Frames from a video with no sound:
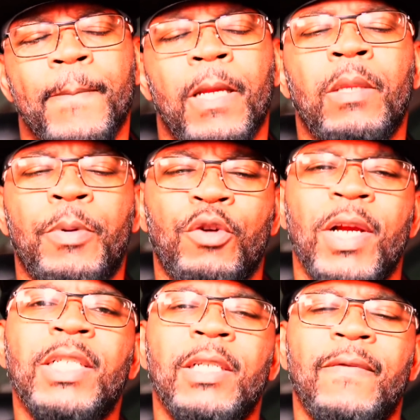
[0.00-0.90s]
in the
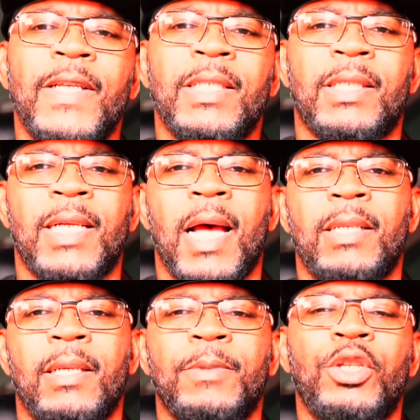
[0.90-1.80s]
progression of this
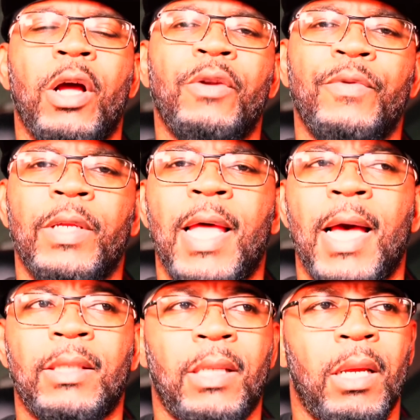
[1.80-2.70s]
society, I'm starting to
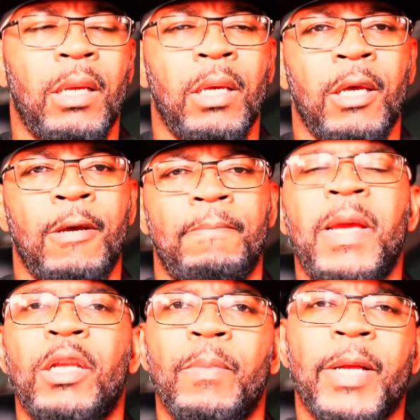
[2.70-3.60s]
realize that
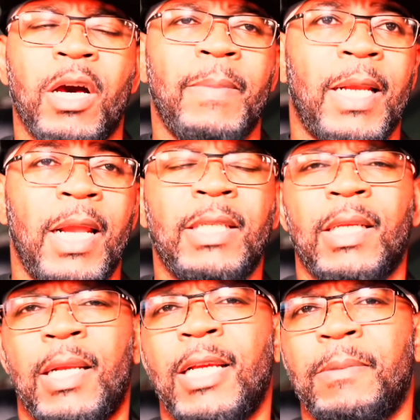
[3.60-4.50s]
men are becoming less
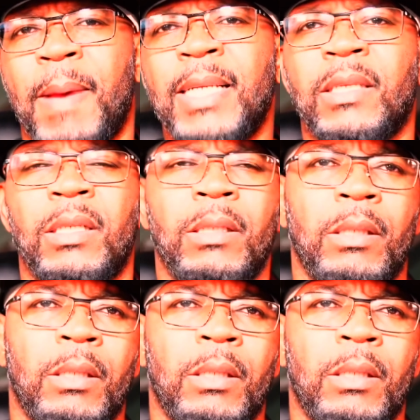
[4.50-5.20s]
and less masculine,